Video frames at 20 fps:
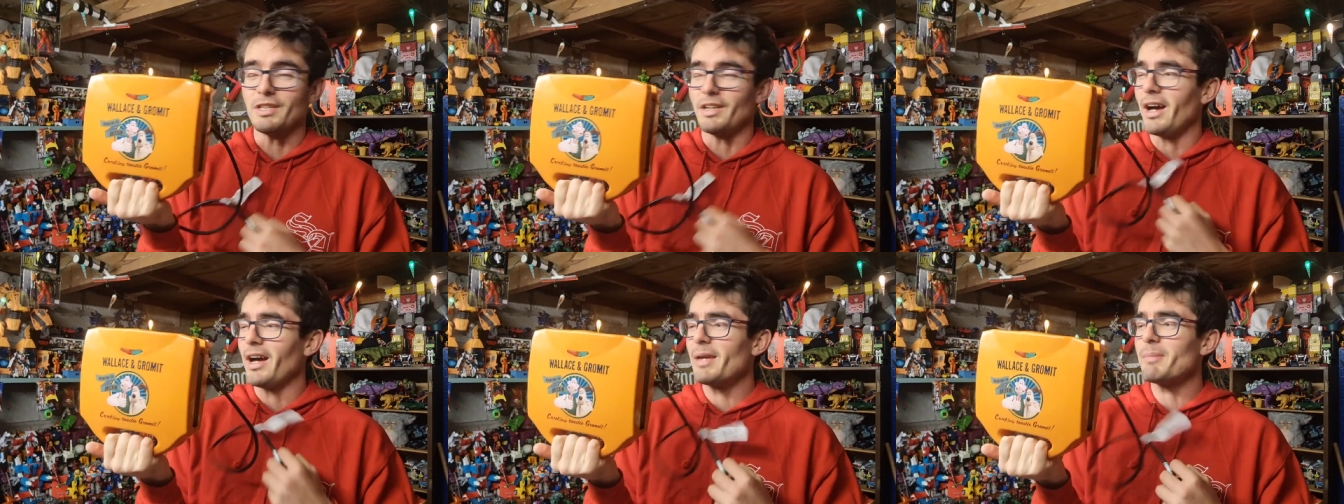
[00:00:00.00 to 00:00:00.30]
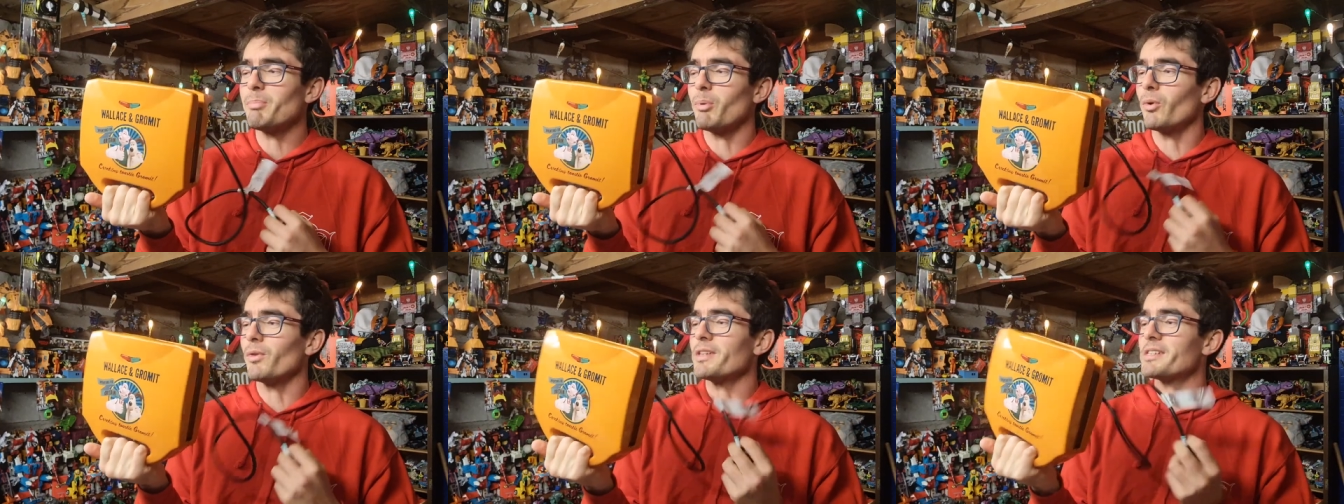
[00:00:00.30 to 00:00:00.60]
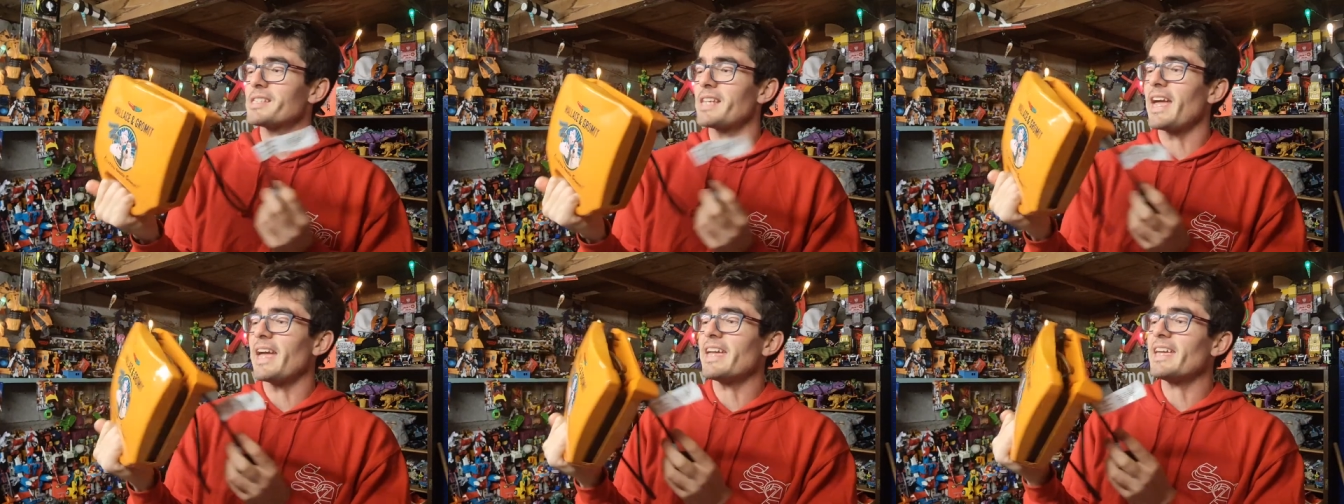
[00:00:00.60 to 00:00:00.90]
I bought this
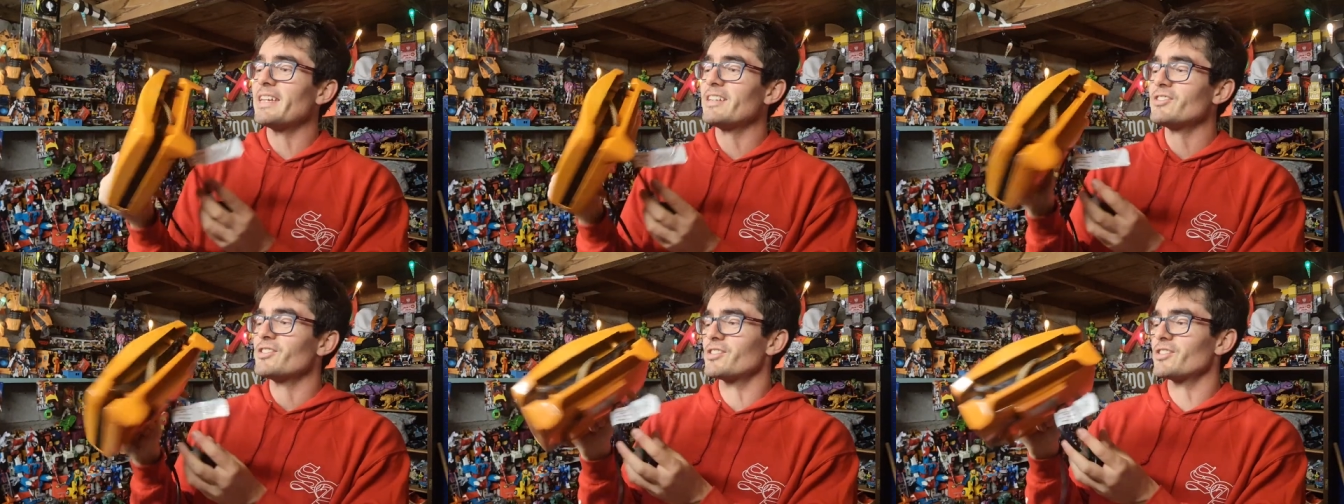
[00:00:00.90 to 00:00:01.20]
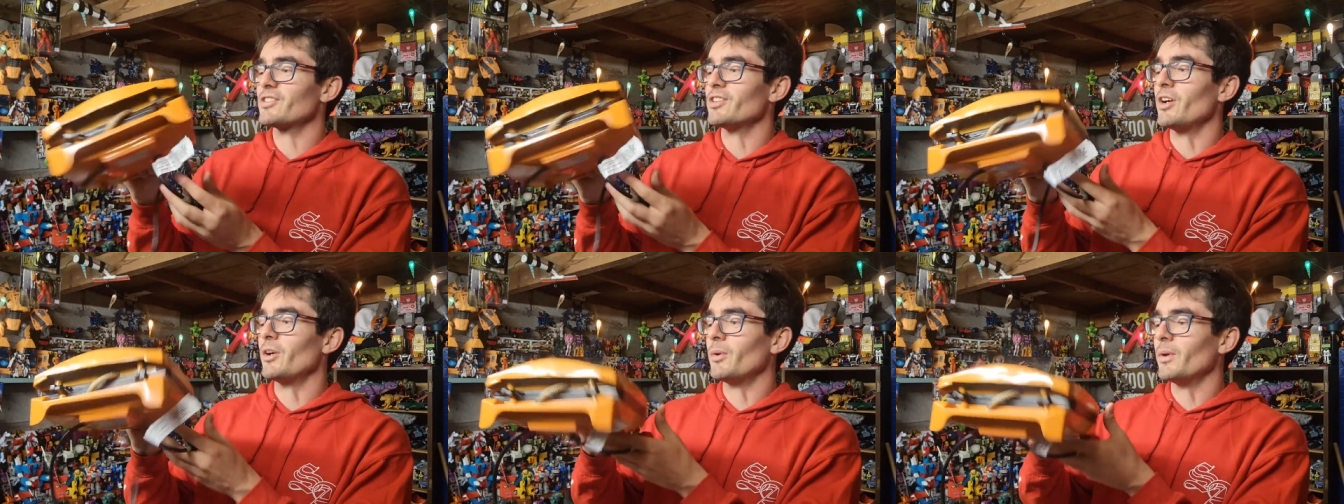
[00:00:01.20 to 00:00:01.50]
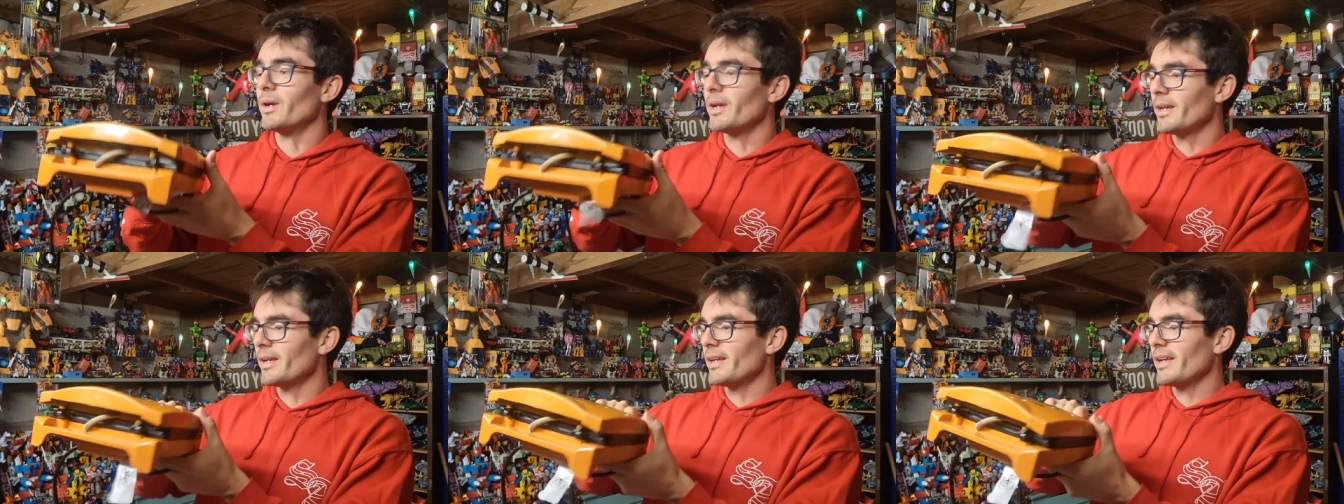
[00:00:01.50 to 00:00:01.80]
ages ago.
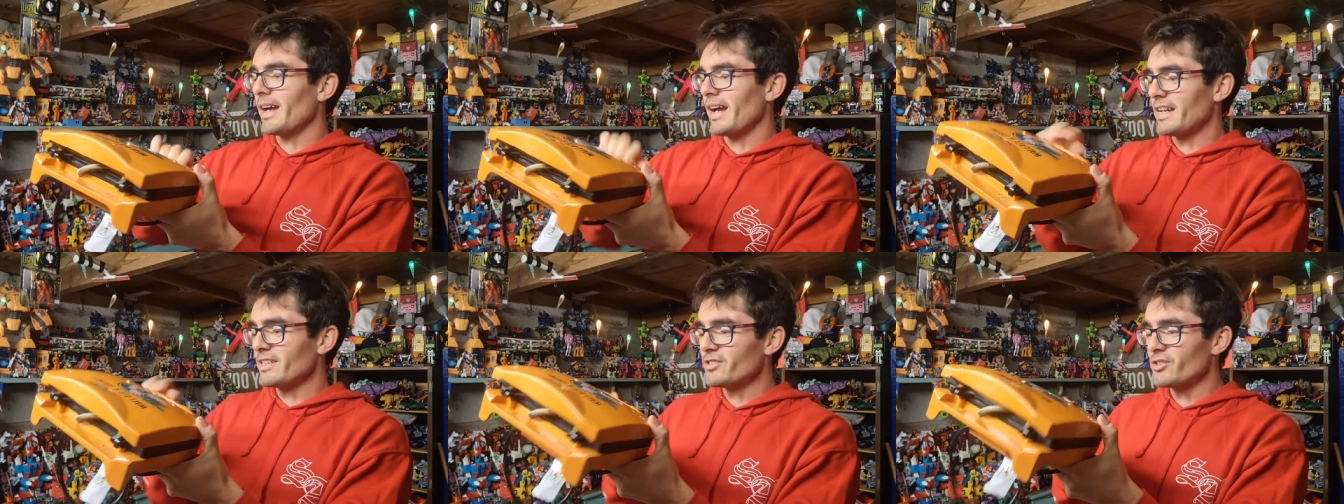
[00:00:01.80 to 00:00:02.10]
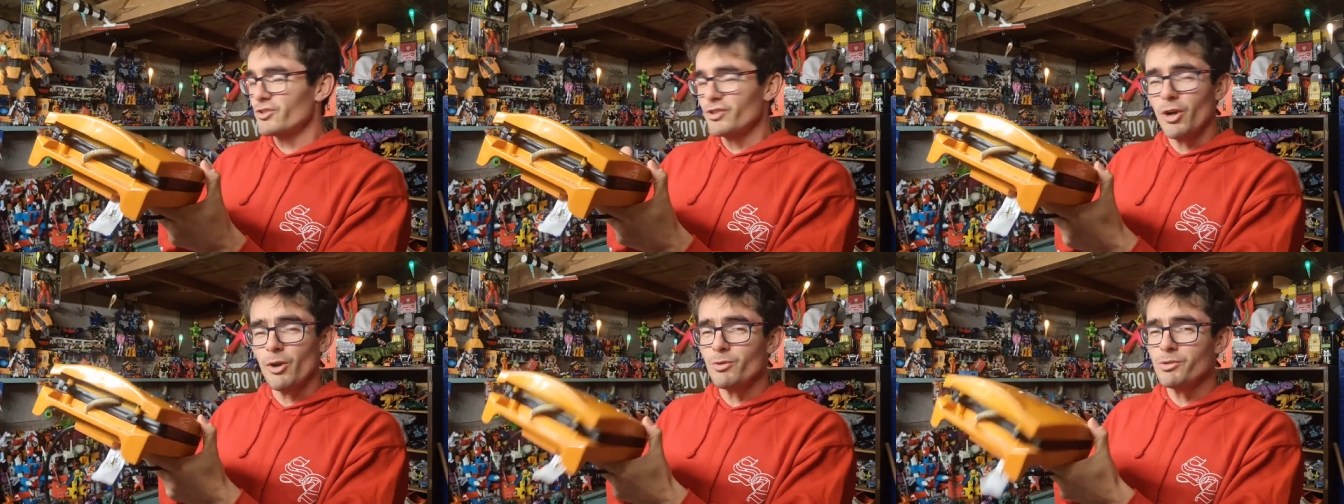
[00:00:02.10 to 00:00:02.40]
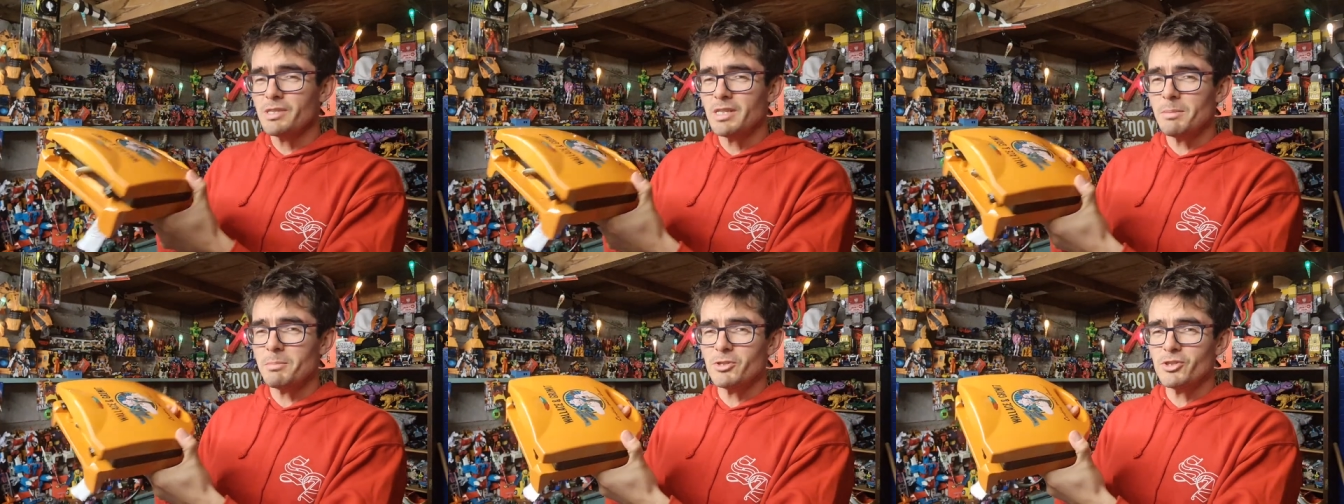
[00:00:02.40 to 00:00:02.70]
As a
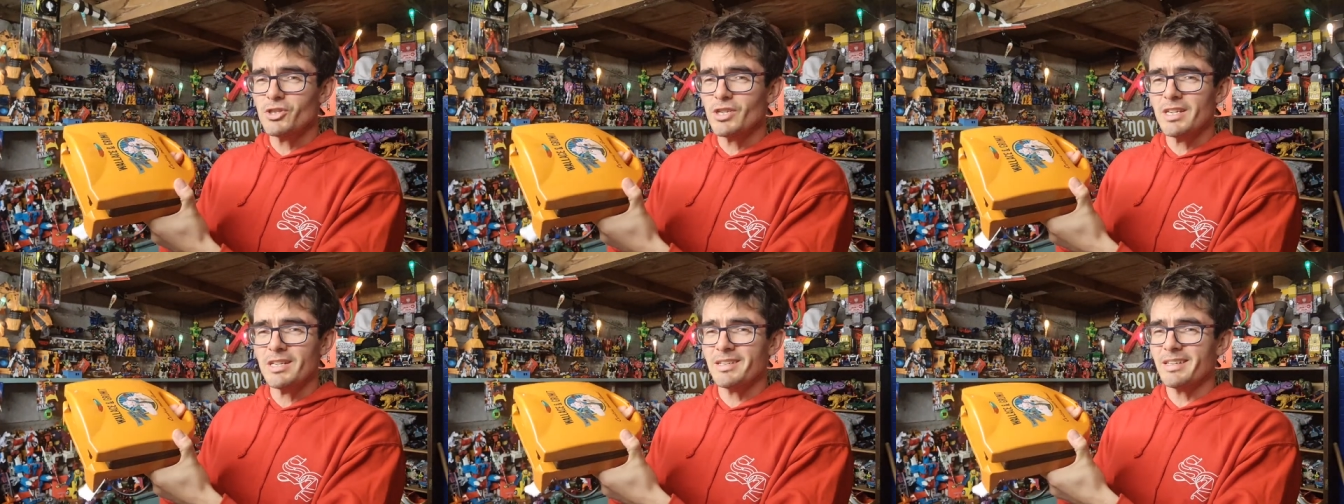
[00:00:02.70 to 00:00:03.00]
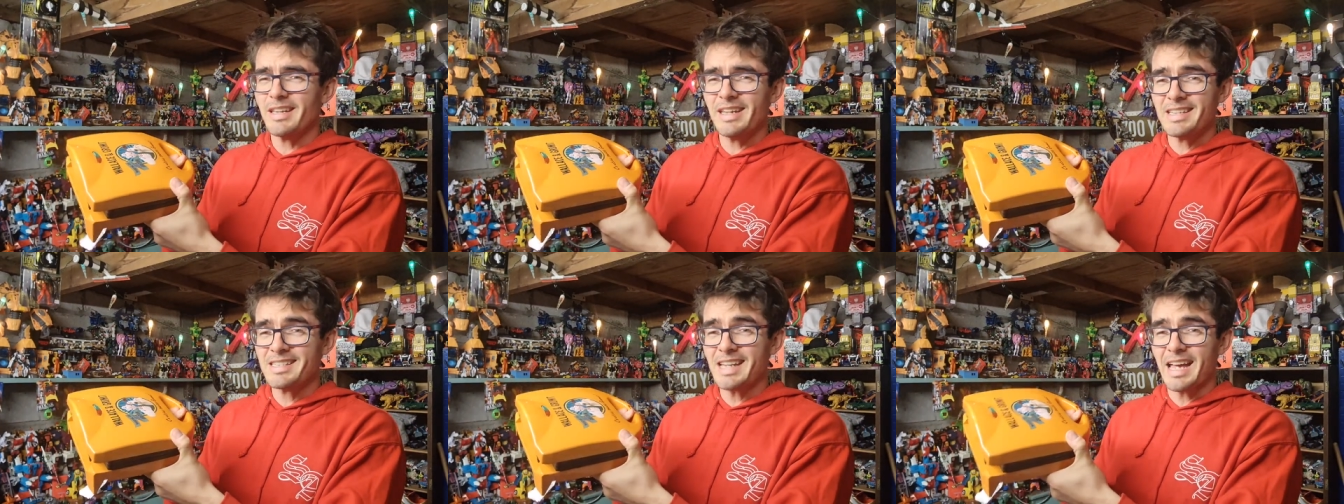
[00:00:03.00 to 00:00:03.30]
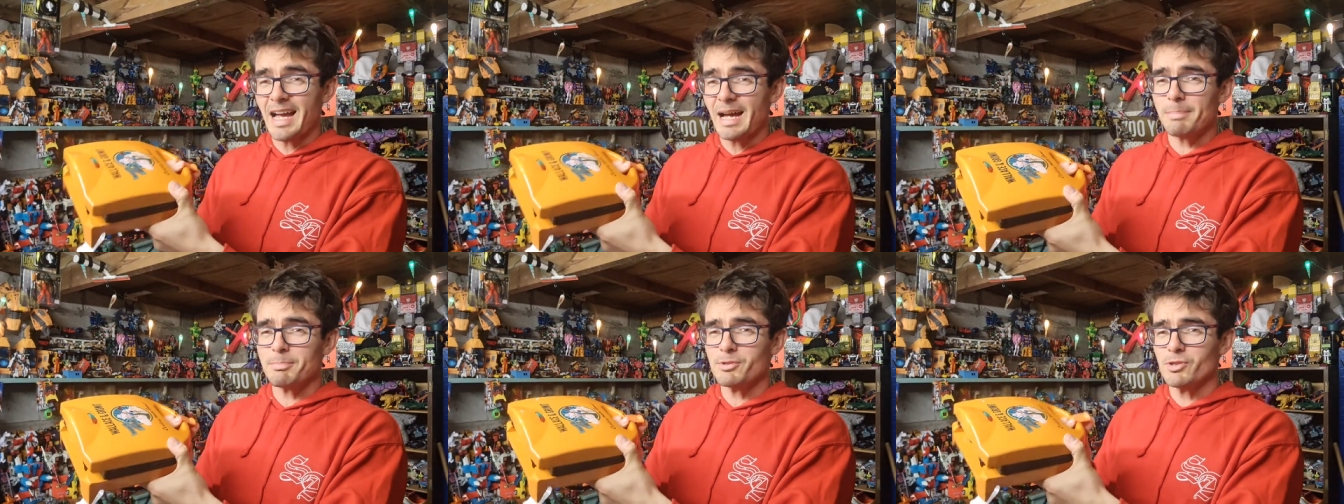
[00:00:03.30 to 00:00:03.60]
toasty machine, it's
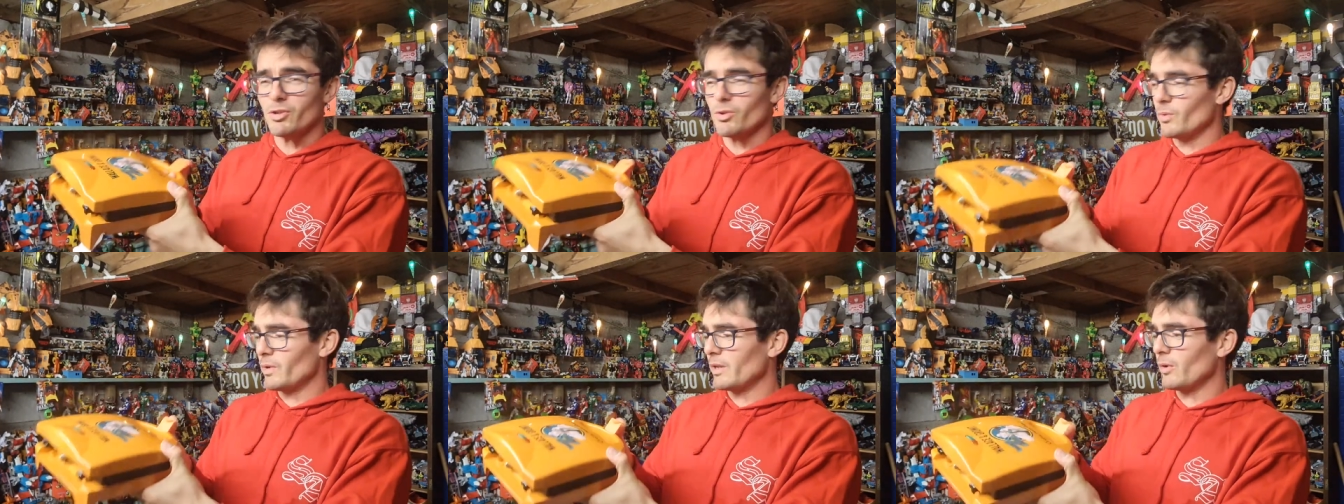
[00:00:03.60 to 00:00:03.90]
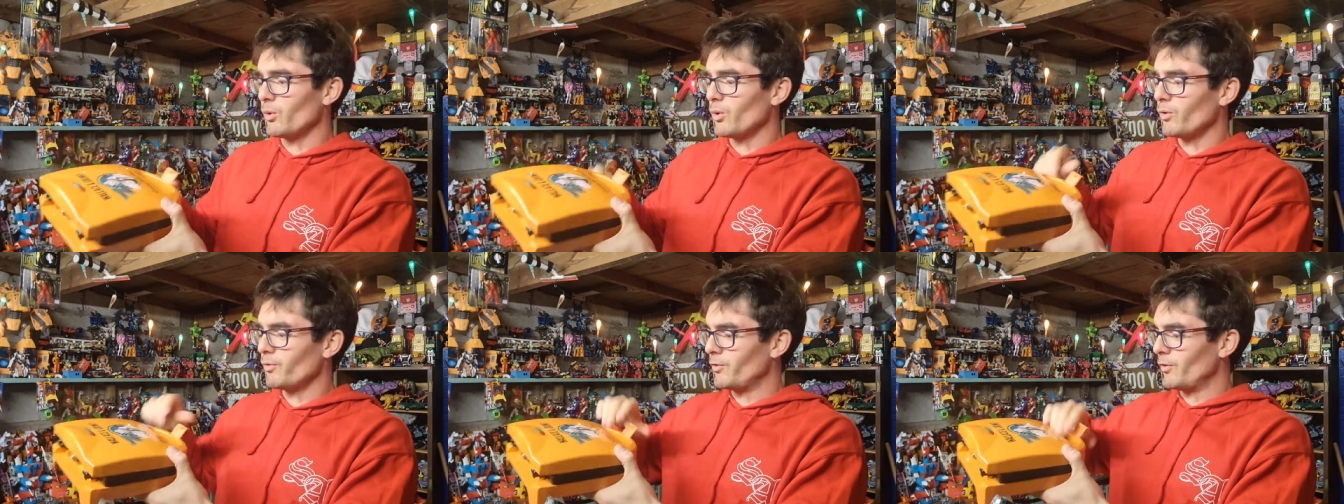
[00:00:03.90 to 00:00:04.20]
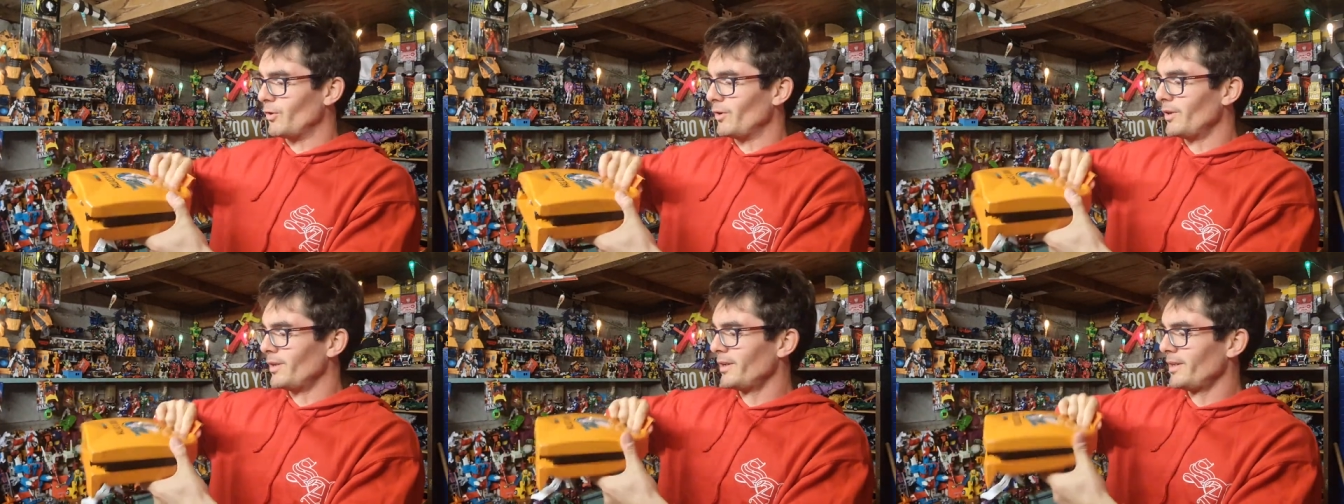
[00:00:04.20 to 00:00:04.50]
absolutely
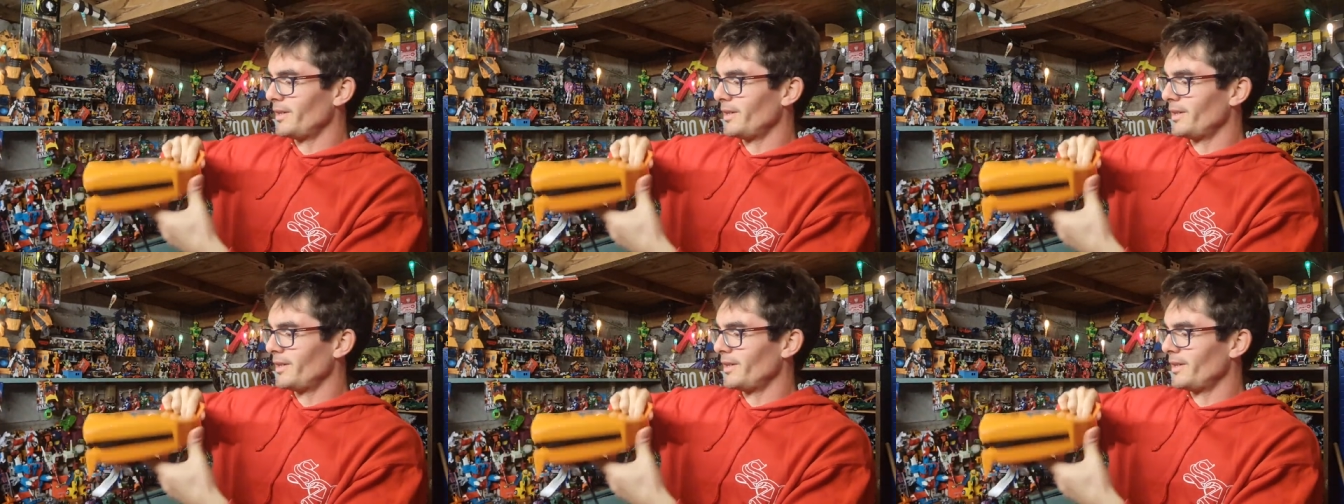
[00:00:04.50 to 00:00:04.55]
awful.